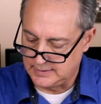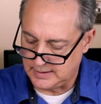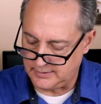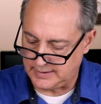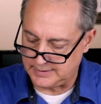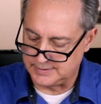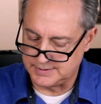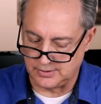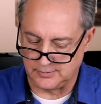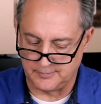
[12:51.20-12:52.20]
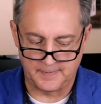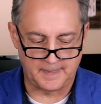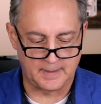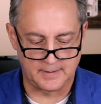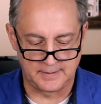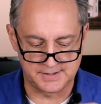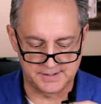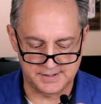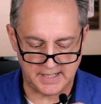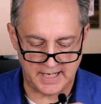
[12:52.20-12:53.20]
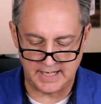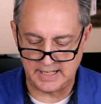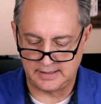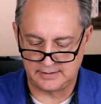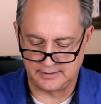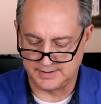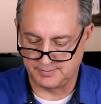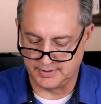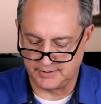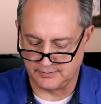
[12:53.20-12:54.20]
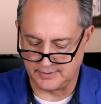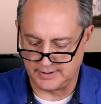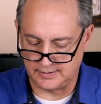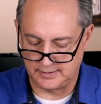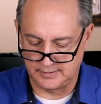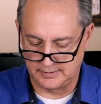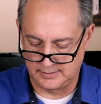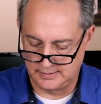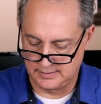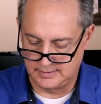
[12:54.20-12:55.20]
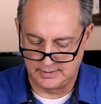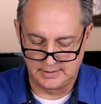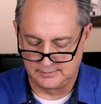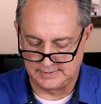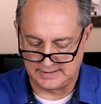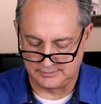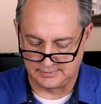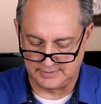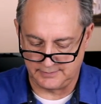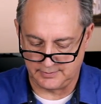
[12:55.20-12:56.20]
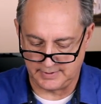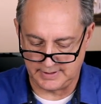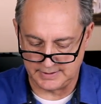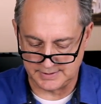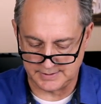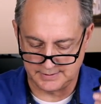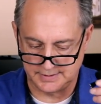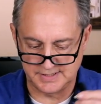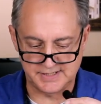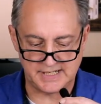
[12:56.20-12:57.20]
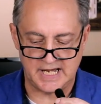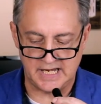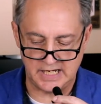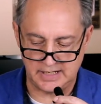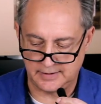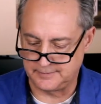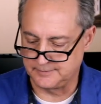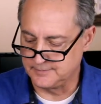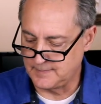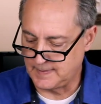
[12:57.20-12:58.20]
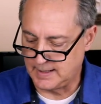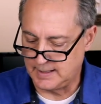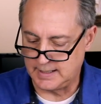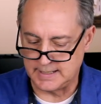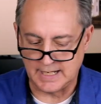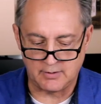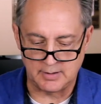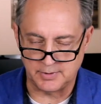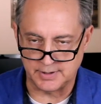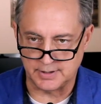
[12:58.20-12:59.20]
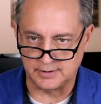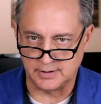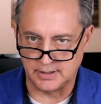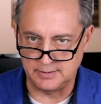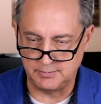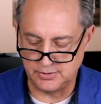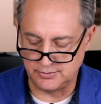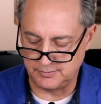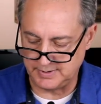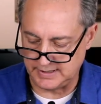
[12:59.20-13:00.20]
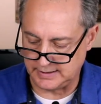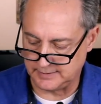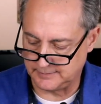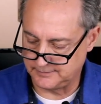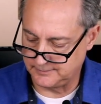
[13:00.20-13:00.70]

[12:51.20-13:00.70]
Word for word: All right, so this is A. Let's put it over here. Well, we'll leave it the way it is. This is A. And now I'm going to unmute B.